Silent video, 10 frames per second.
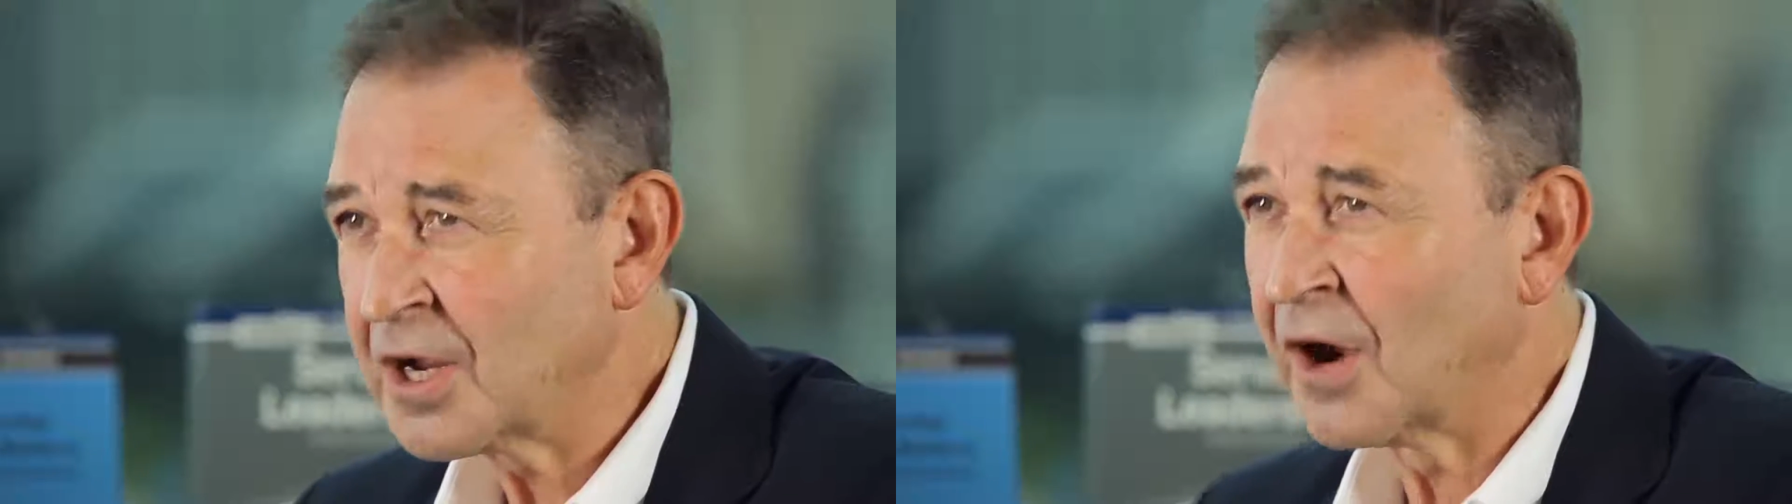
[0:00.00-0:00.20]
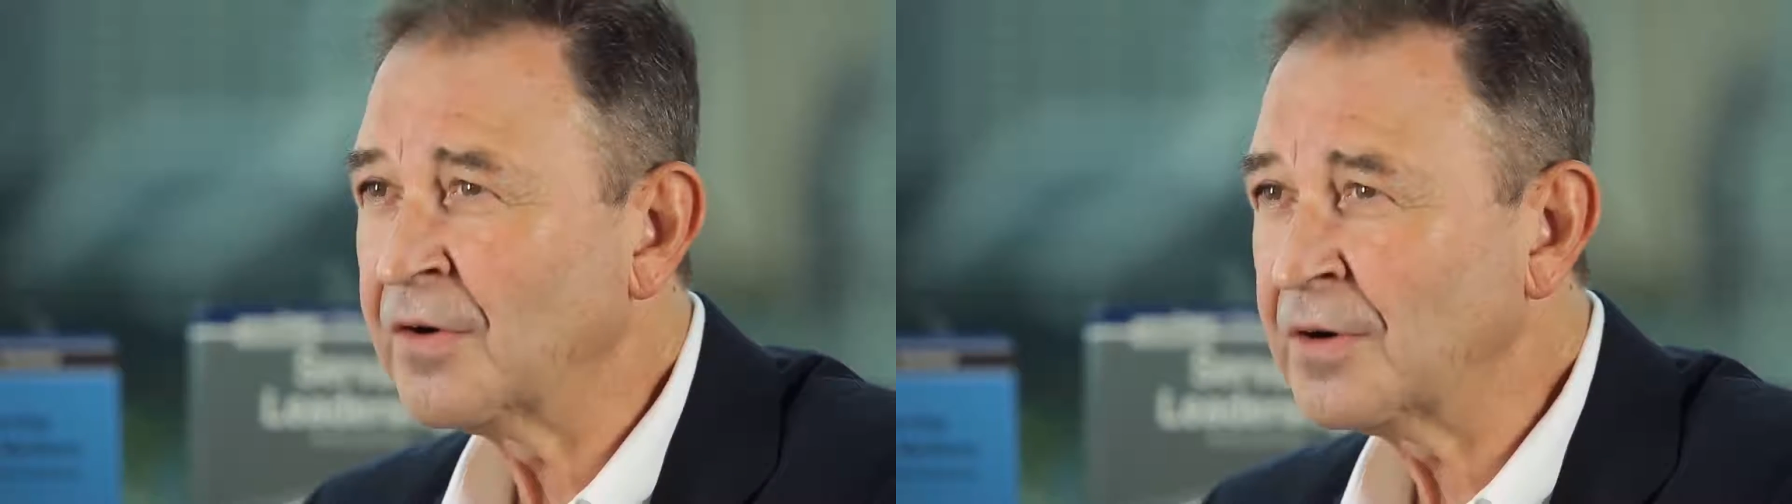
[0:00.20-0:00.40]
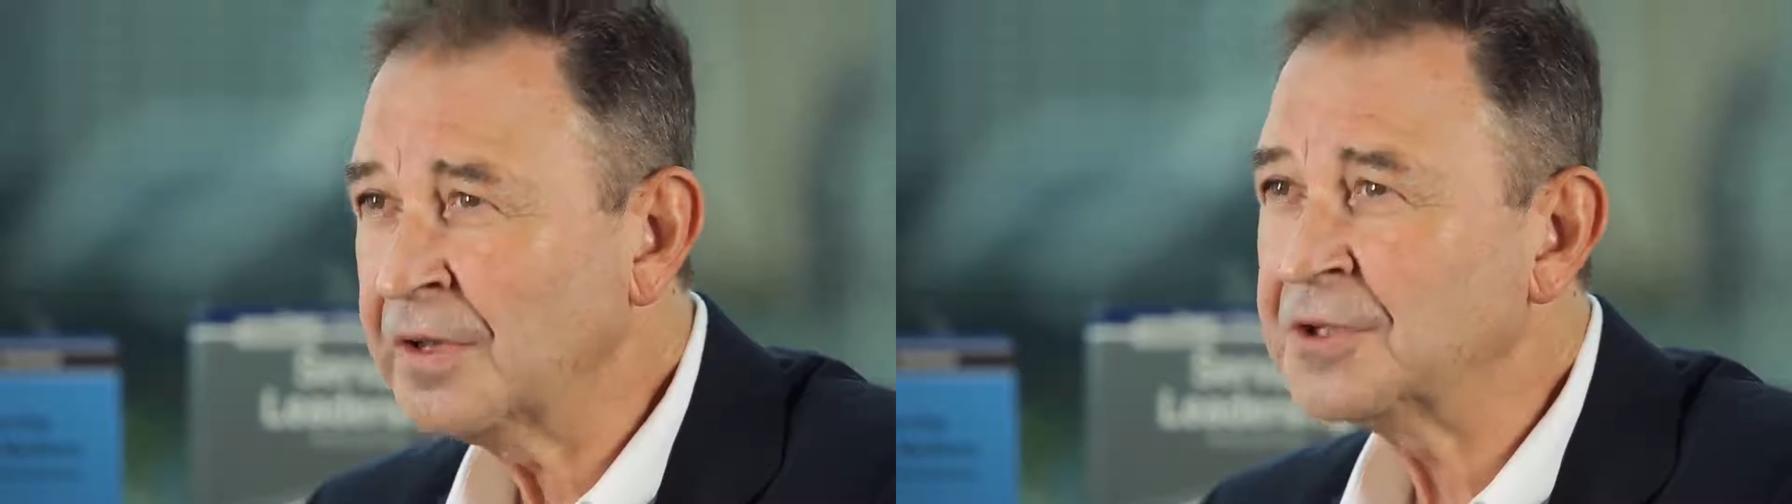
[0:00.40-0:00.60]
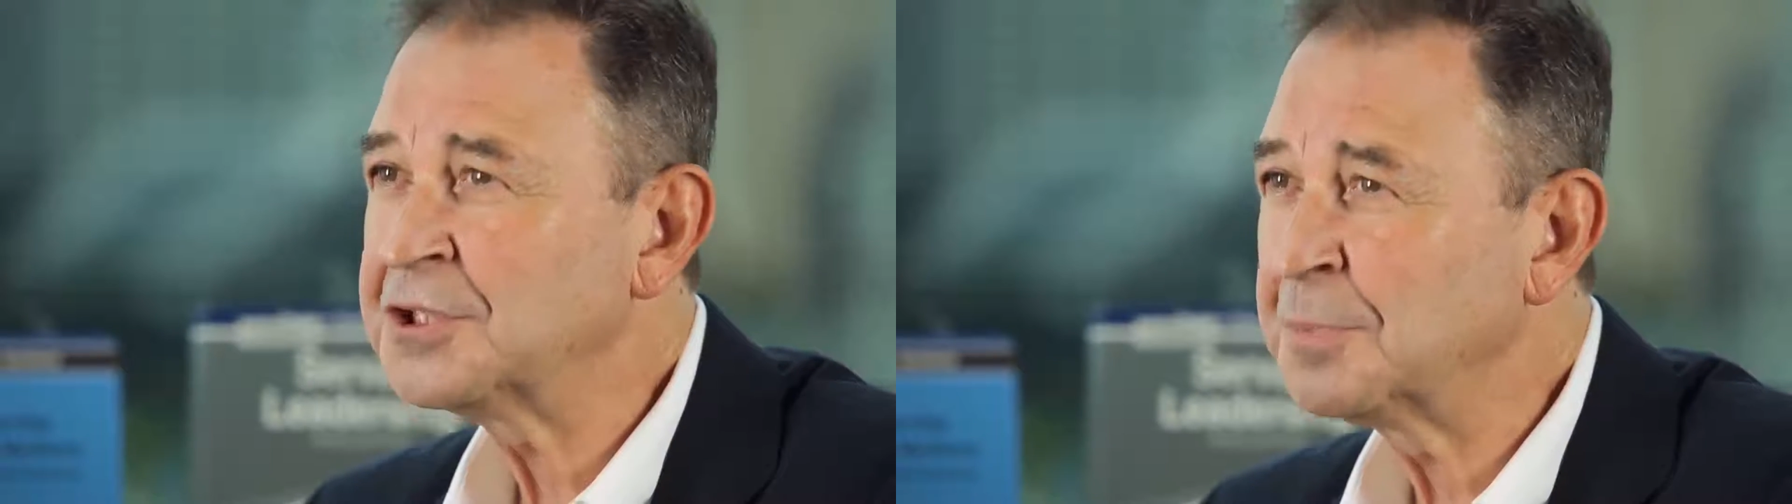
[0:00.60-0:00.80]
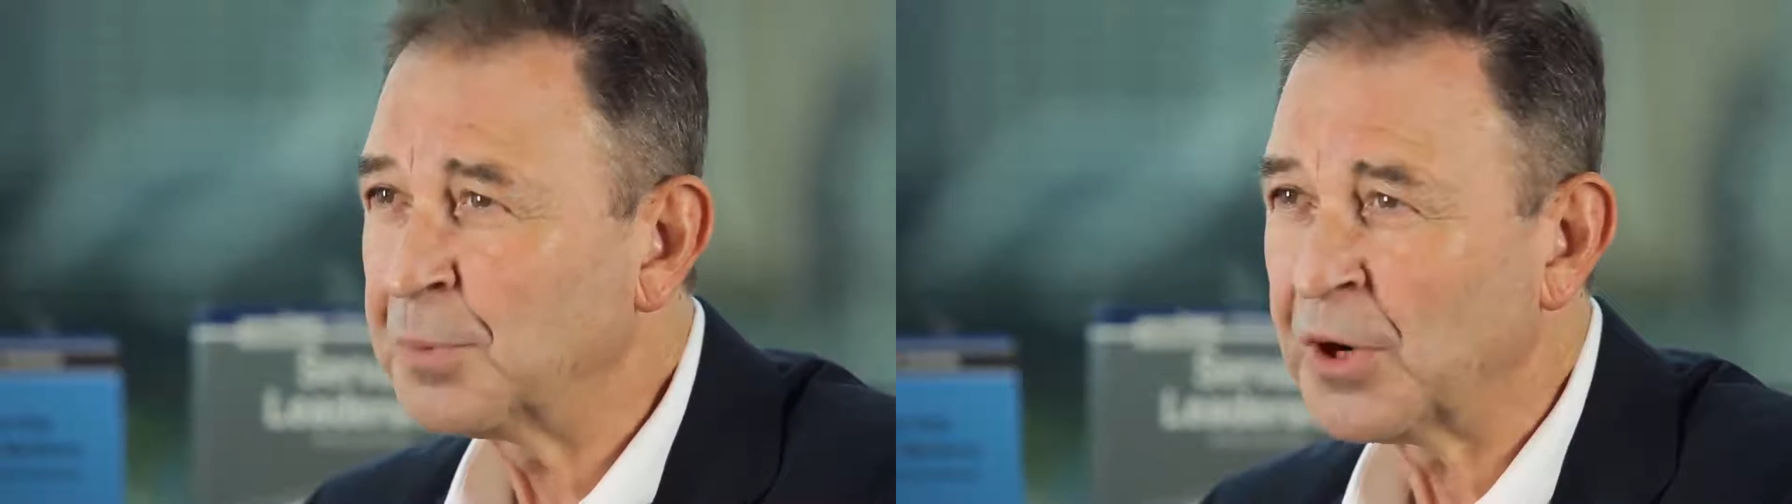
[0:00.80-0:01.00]
current
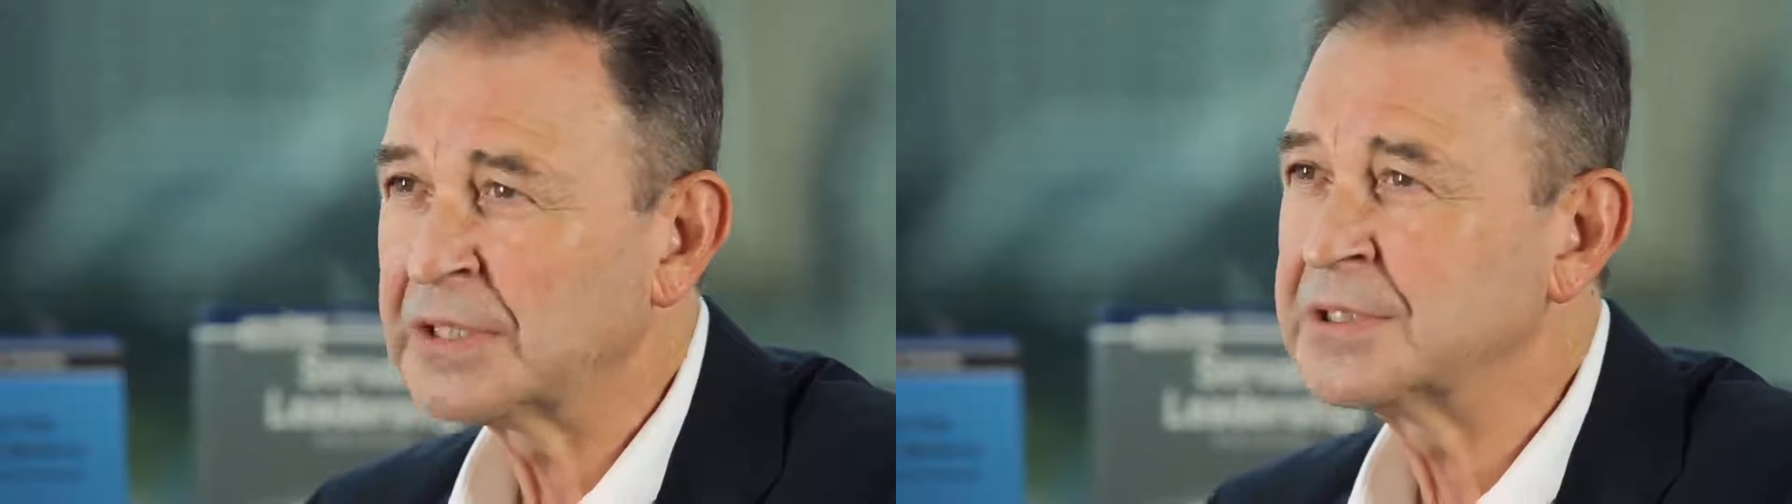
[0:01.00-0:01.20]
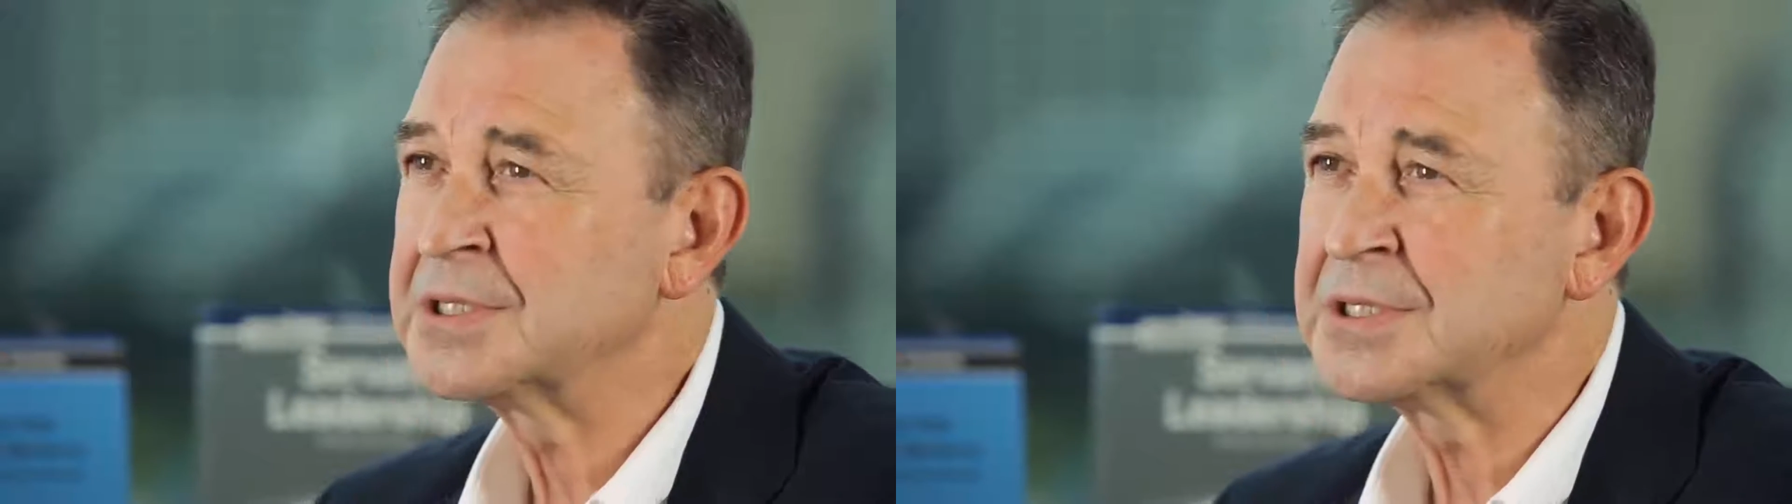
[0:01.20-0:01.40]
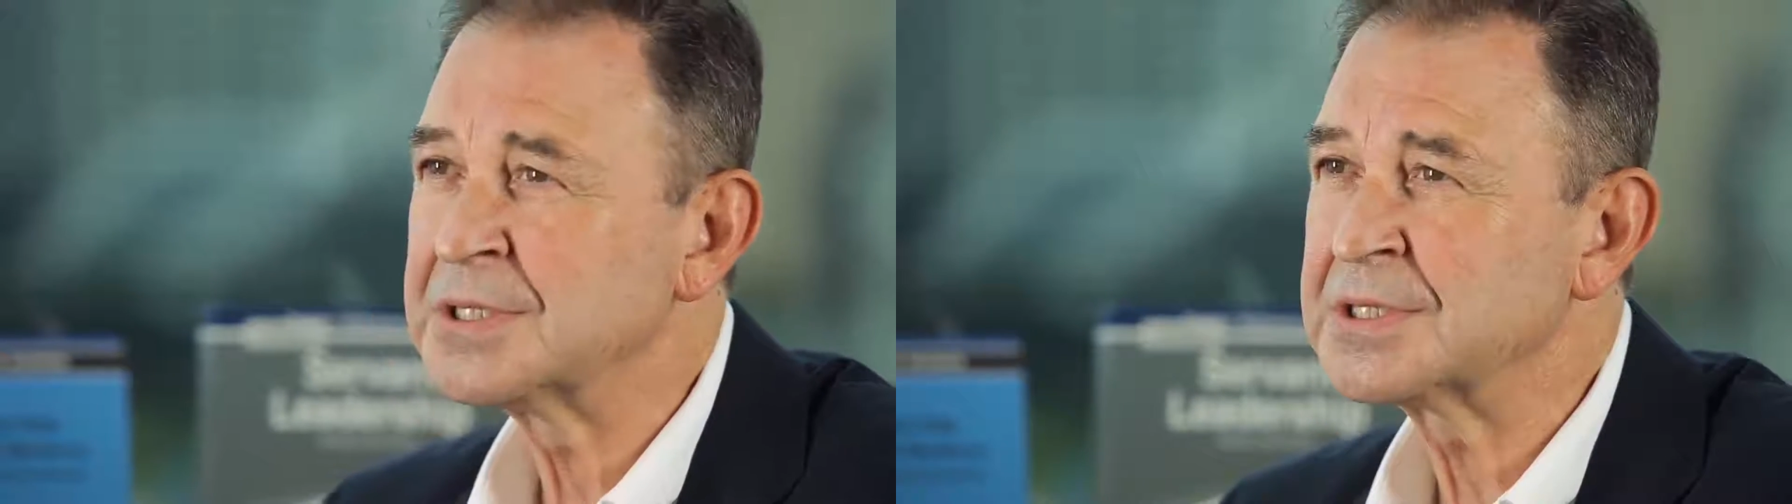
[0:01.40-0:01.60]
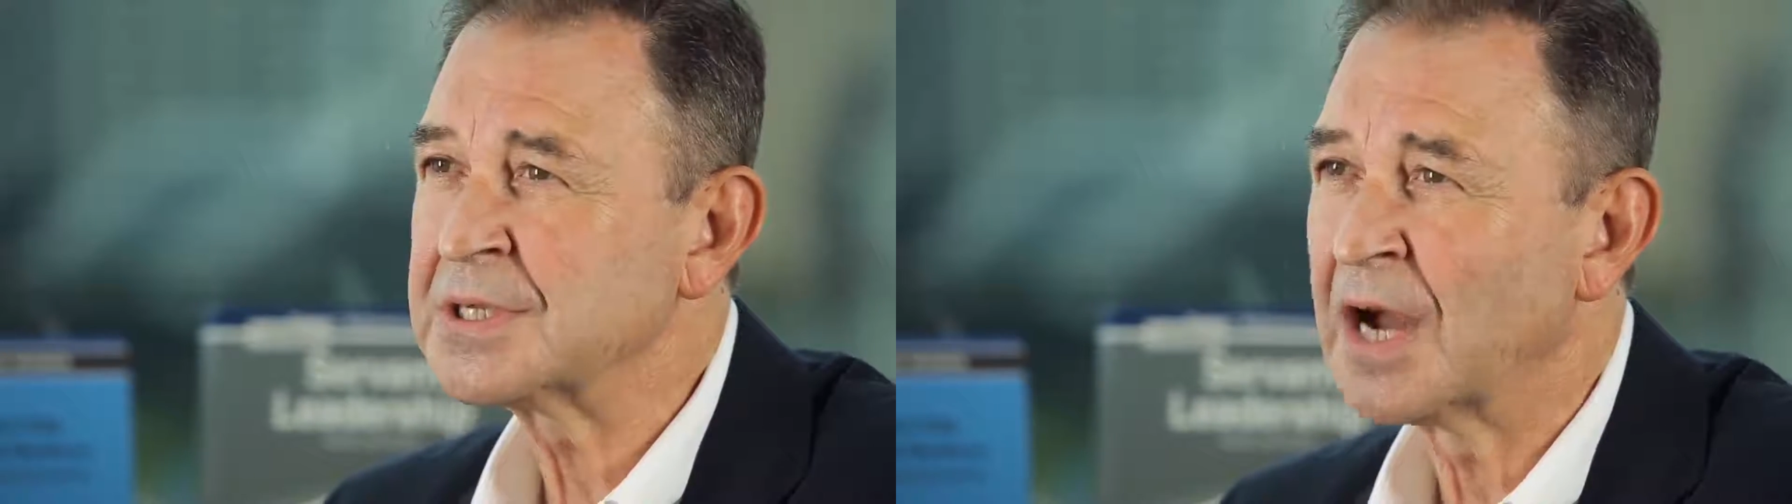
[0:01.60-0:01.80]
leadership practices